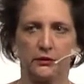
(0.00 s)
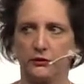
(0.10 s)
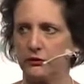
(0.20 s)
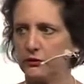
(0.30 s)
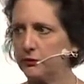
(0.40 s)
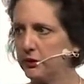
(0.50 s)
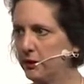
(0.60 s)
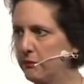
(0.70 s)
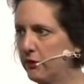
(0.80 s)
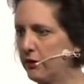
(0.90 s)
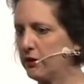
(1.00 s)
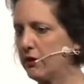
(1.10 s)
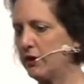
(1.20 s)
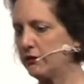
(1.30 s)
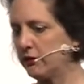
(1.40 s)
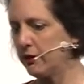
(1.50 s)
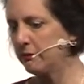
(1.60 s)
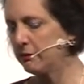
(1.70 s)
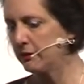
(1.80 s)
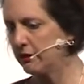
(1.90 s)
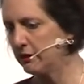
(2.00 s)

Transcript: This is a really important concept.